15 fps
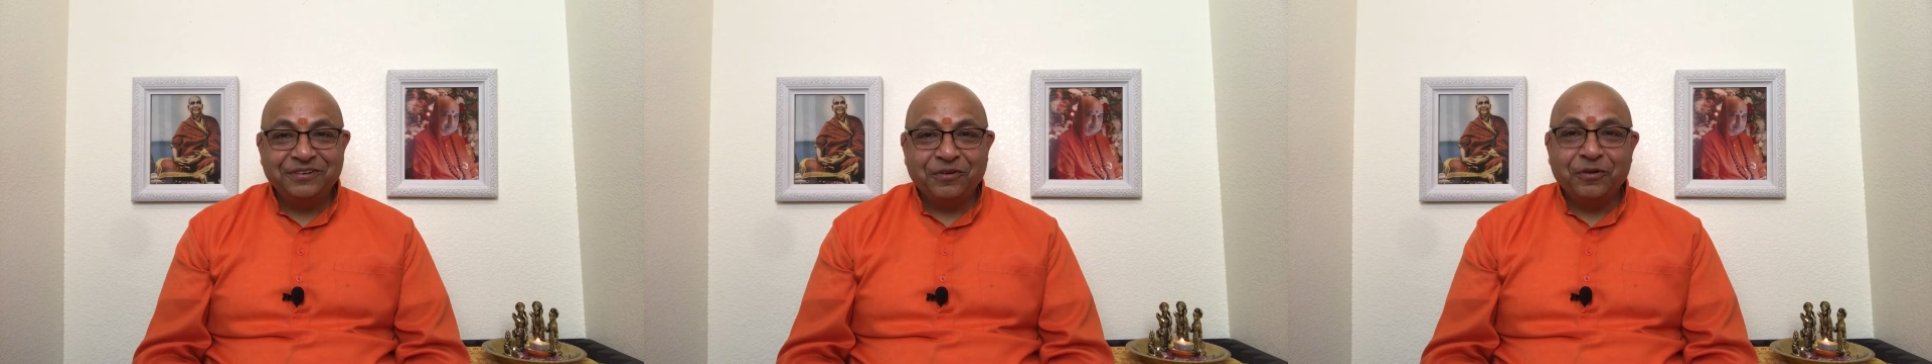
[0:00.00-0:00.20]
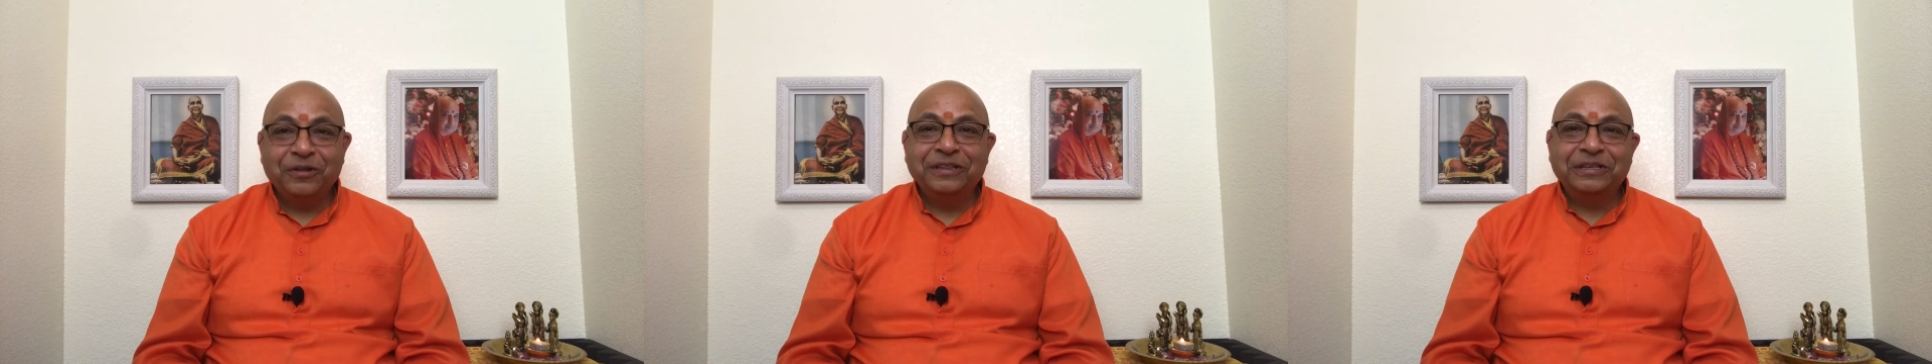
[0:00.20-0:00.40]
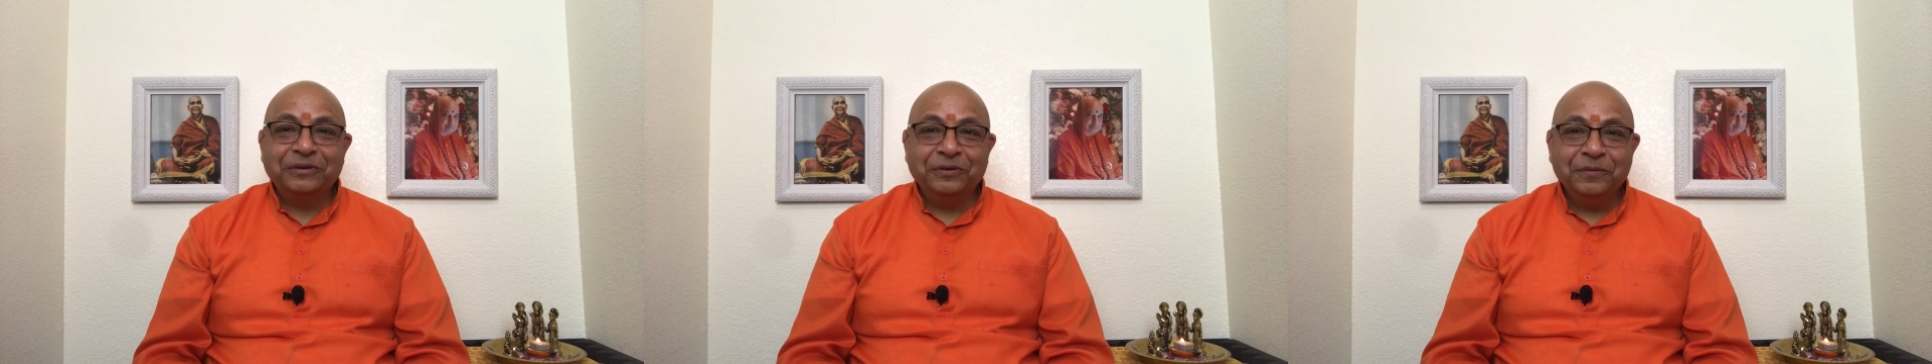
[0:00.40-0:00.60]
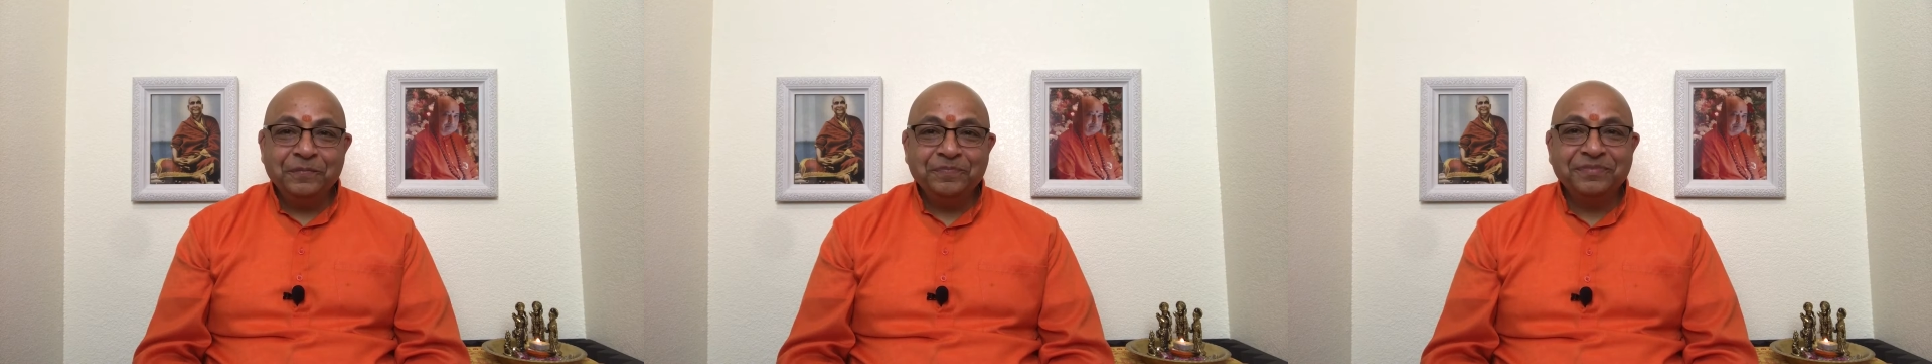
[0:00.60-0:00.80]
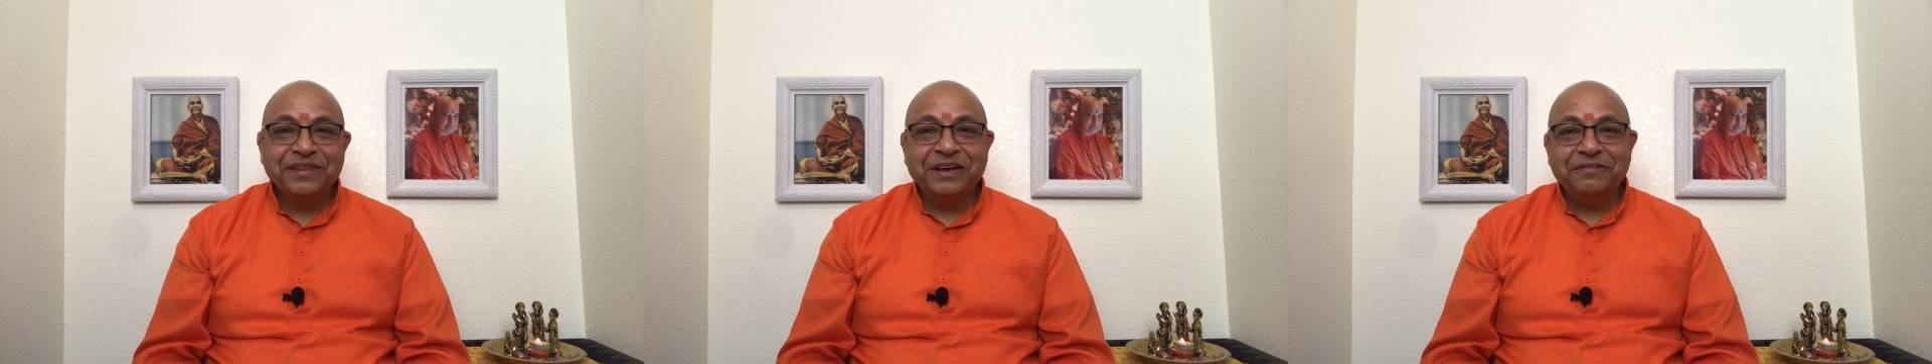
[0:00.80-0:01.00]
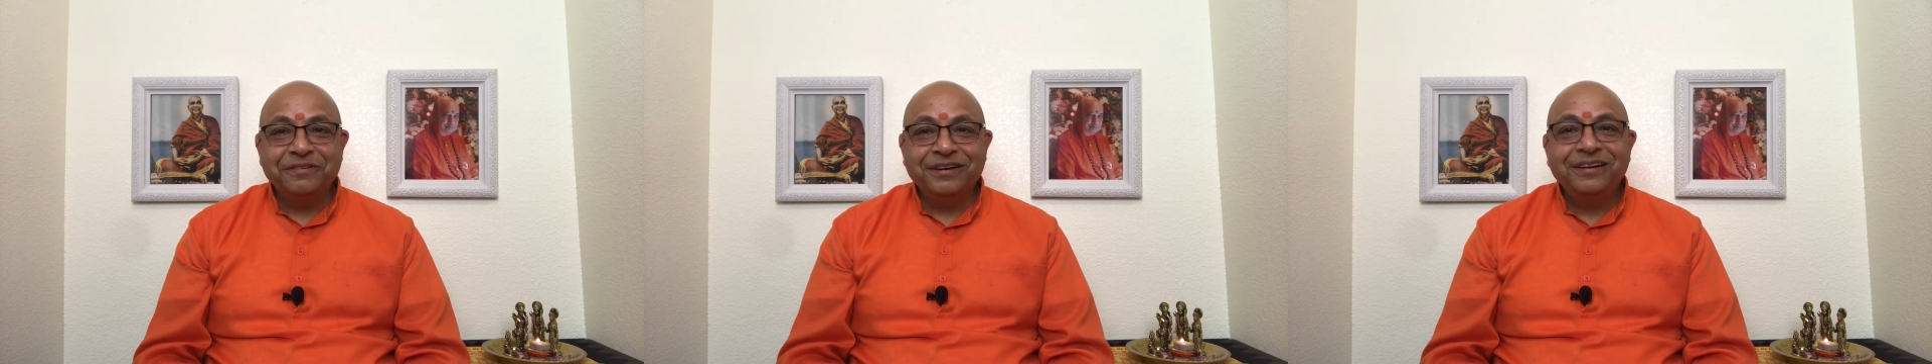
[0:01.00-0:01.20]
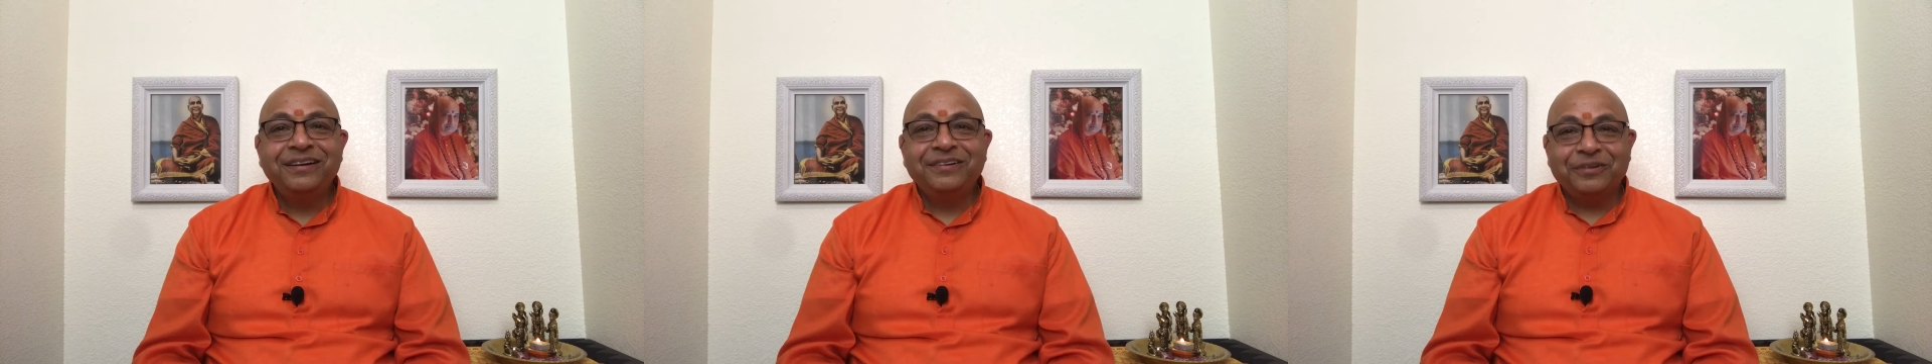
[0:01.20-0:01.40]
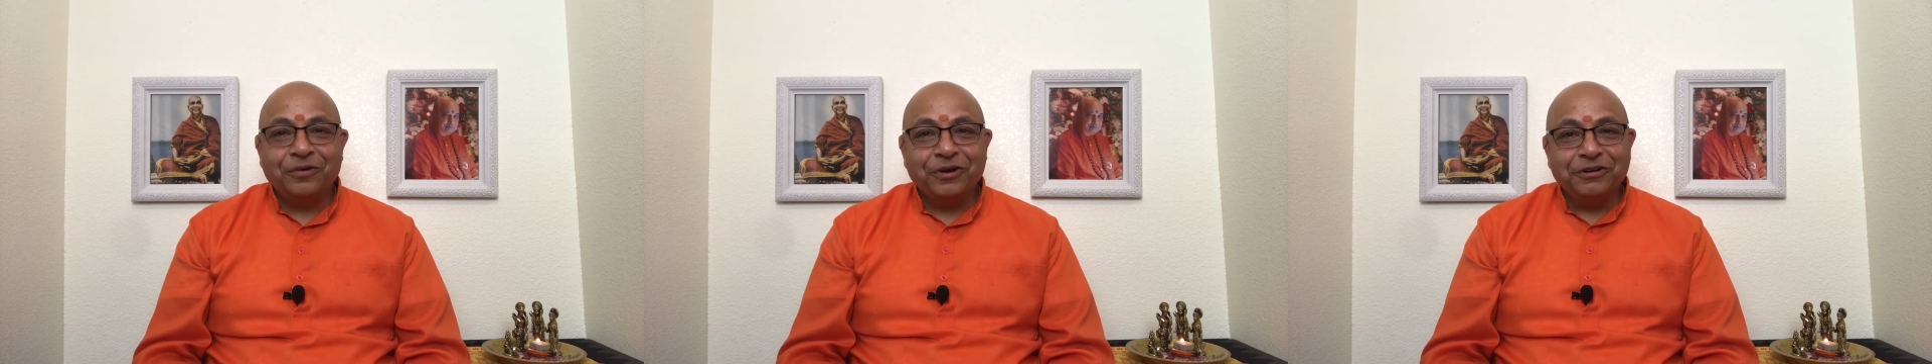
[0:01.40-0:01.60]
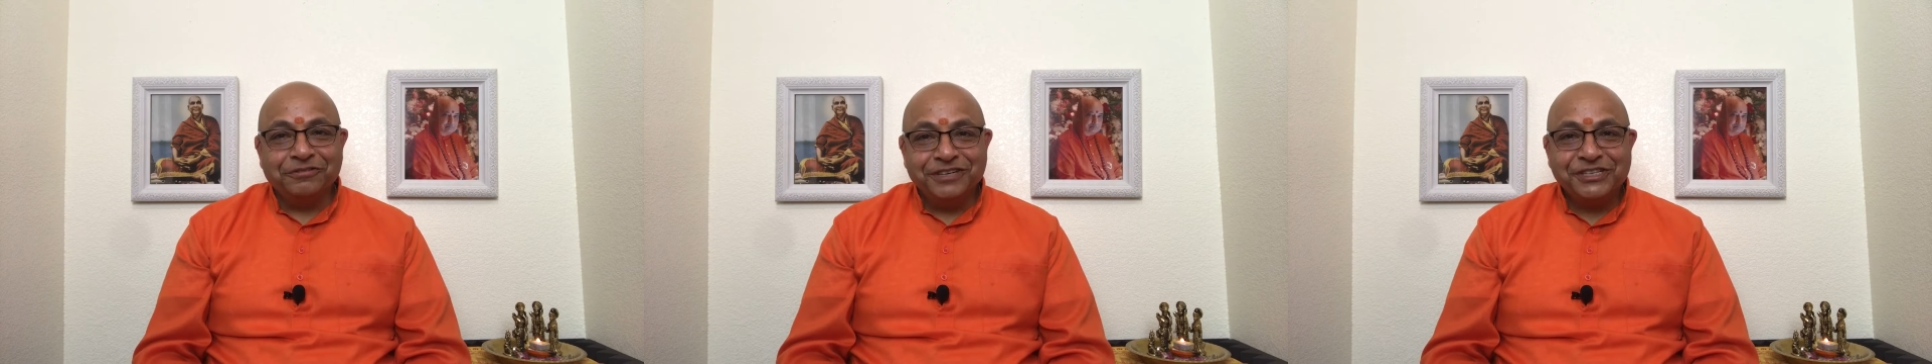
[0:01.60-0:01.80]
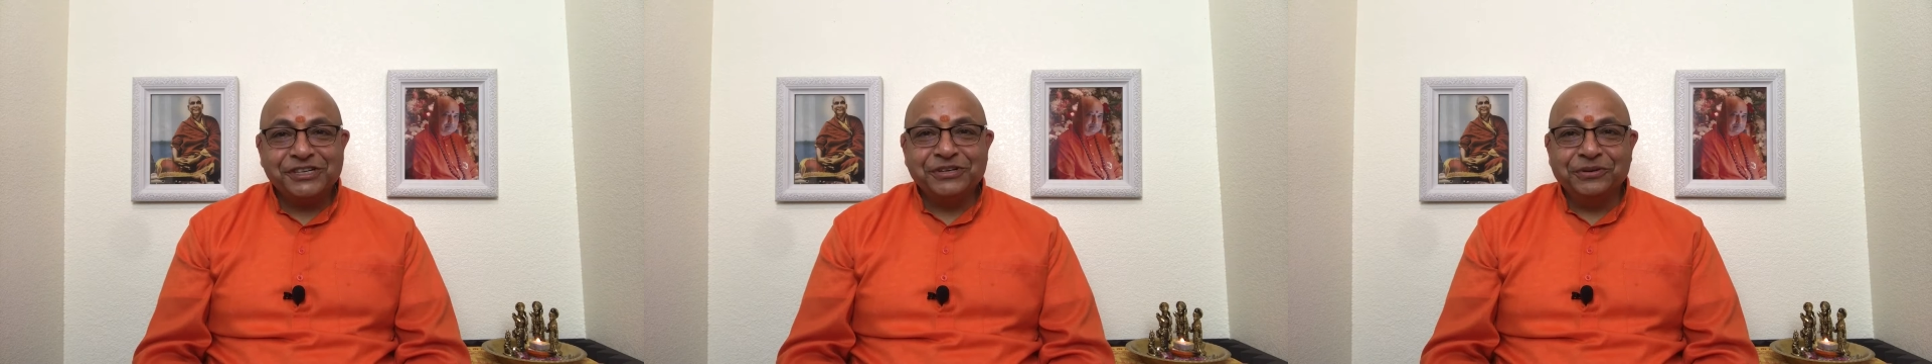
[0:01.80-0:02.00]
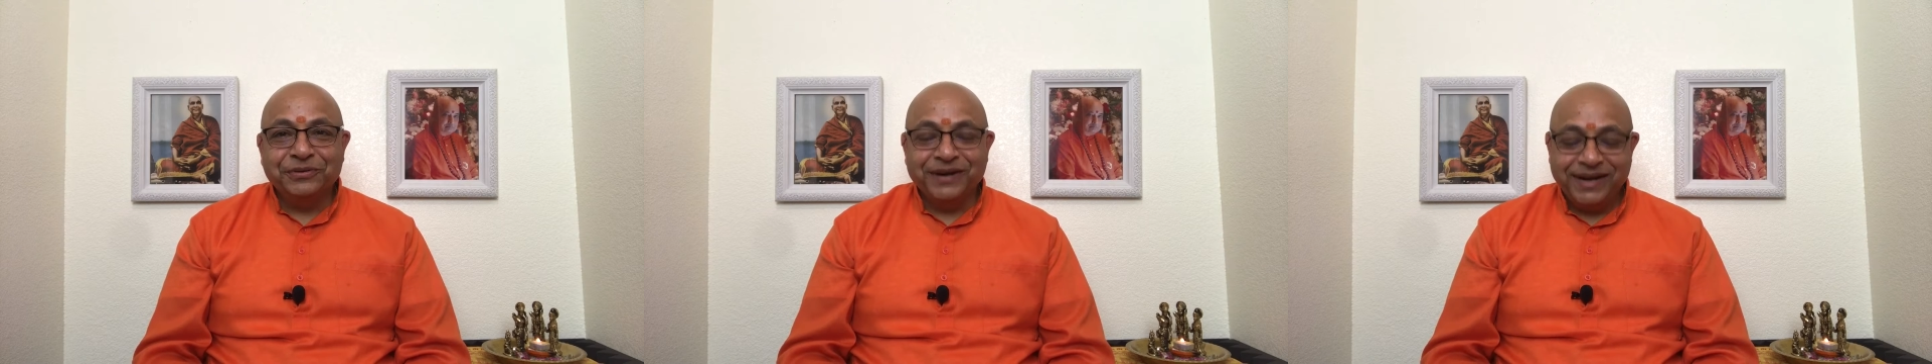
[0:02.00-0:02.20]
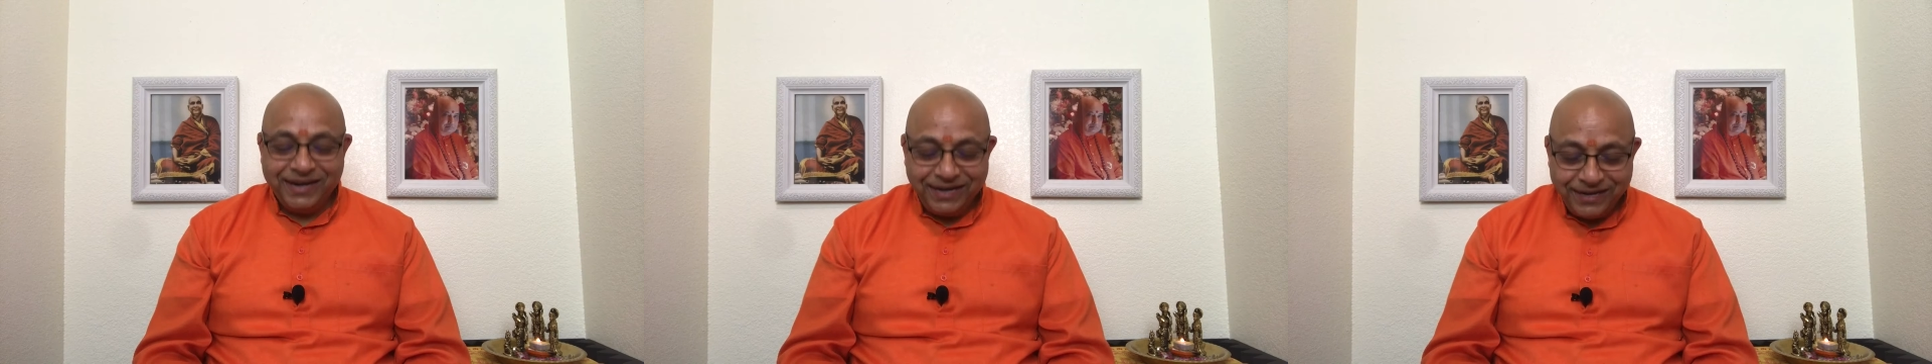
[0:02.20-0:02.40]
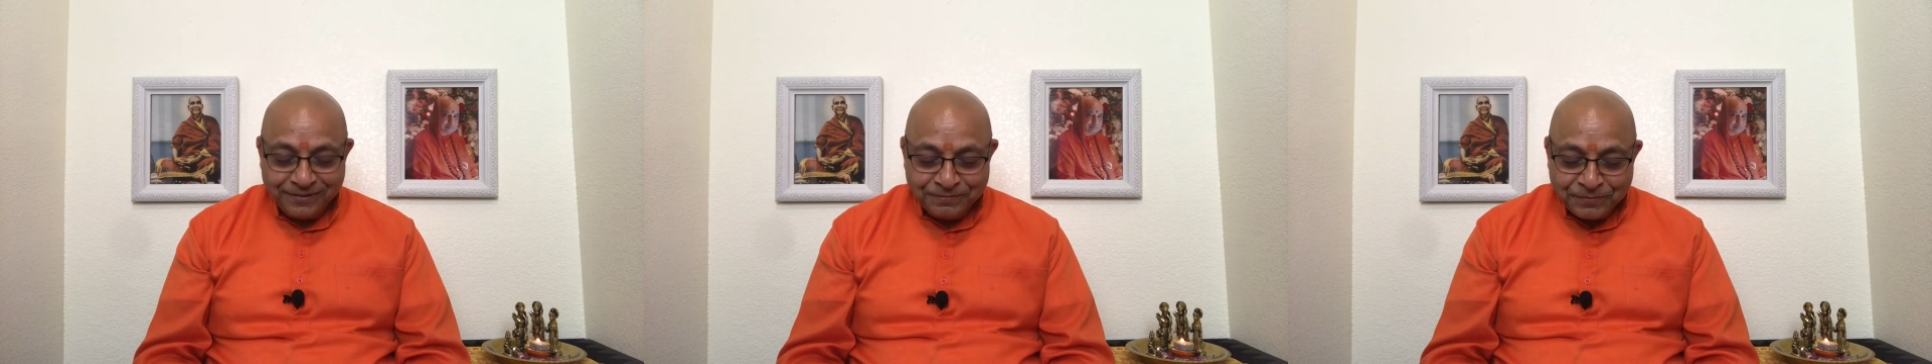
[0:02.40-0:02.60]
although they were Lord Vishnu and